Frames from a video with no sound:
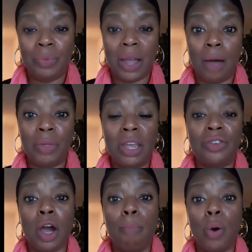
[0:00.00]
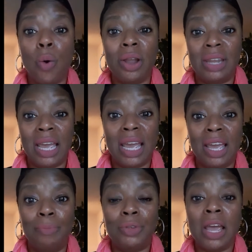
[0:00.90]
um, these are
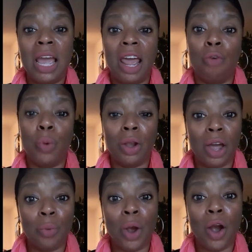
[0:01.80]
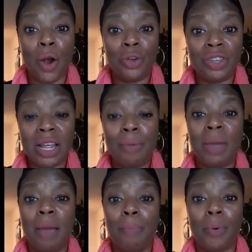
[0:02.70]
moedim. And if we're going to rehearse them
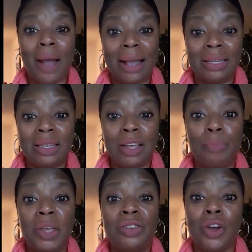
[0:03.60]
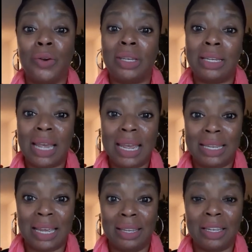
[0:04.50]
and practice them, these are
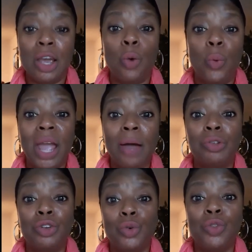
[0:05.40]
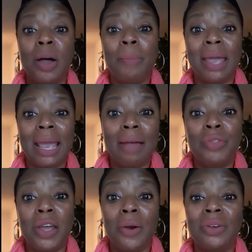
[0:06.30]
seasons. We have to do them
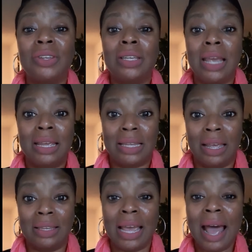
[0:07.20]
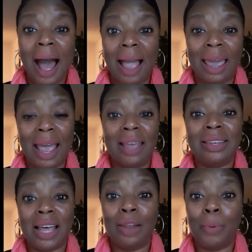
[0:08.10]
in their seasons. I can't
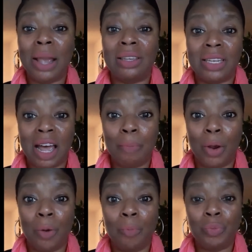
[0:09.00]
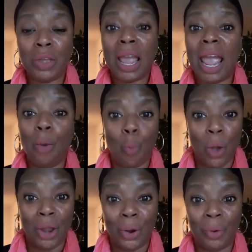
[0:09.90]
celebrate summer and
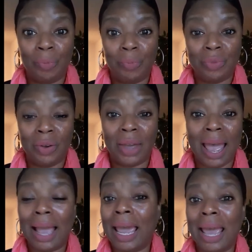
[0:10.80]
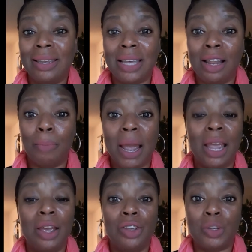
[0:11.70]
winter. Okay. I can't
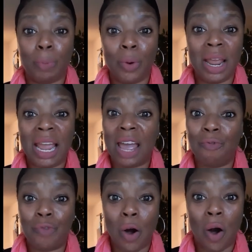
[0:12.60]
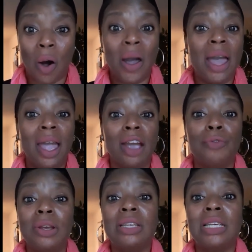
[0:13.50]
celebrate spring and fall.
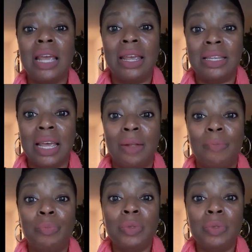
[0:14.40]
Every season